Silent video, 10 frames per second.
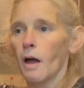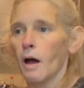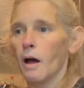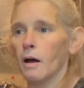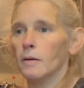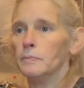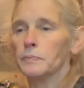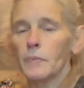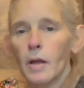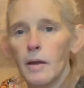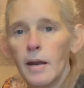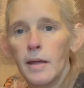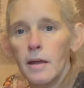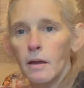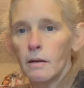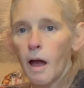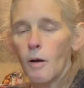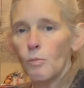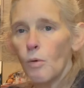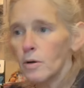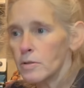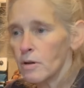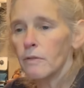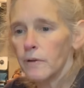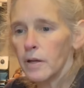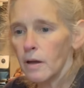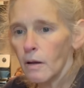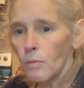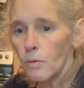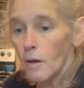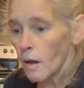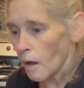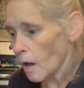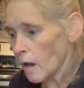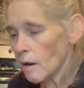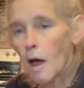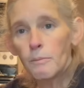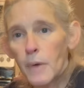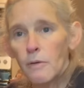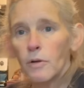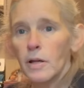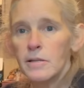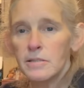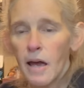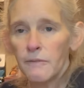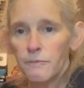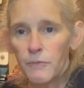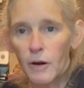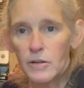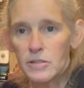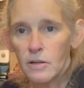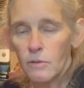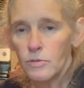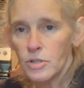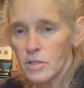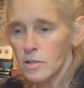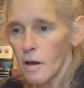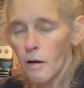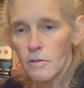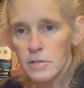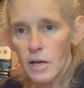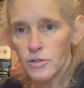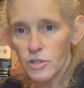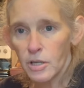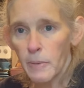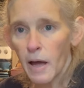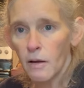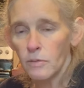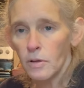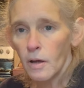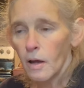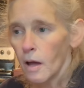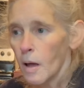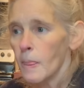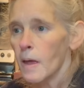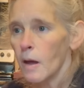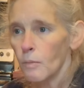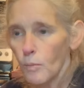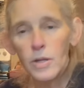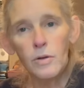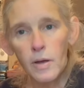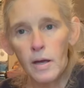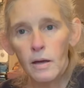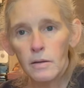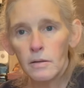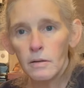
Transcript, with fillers: uh, and again, I wanted to do a video and I may release that very soon, just a talk session about when you hit